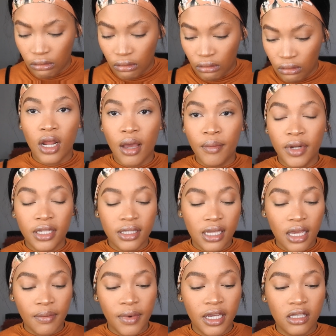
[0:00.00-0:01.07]
So now I'm gonna
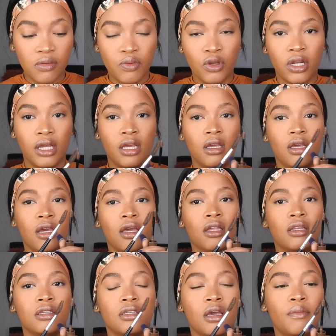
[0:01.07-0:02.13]
take my spoolie
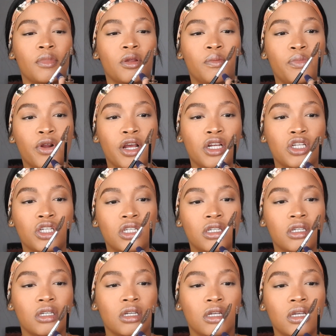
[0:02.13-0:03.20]
and I'm gonna
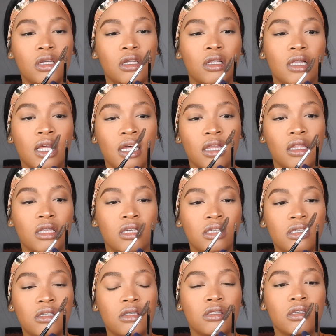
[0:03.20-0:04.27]
brush like
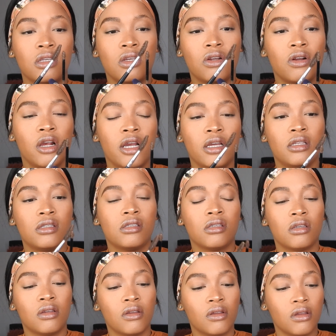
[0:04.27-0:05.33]
this, right?
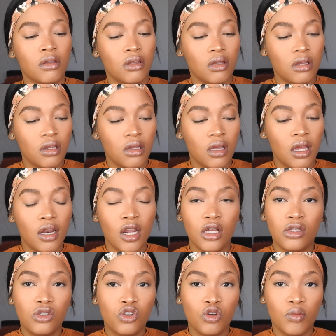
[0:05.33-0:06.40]
And
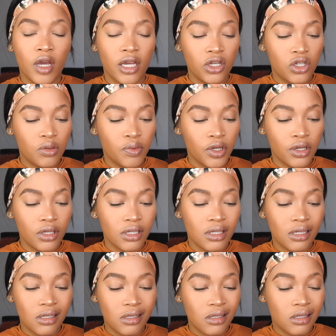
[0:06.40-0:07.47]
not too much, because
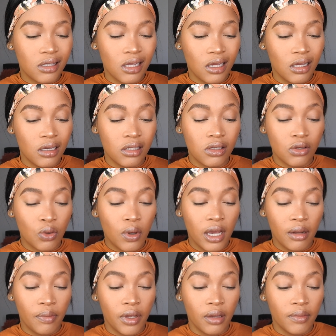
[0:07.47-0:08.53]
this thing is
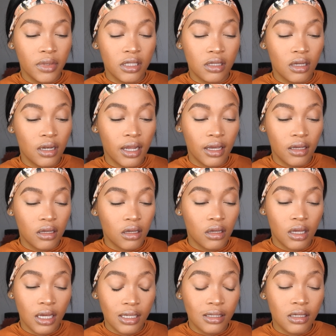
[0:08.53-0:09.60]
quite pigmented, like,
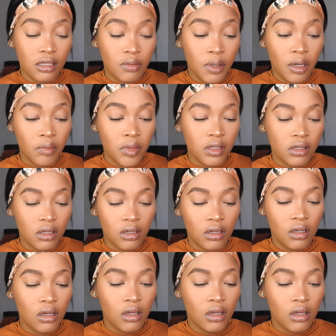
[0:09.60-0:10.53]
yes, it's pigmented.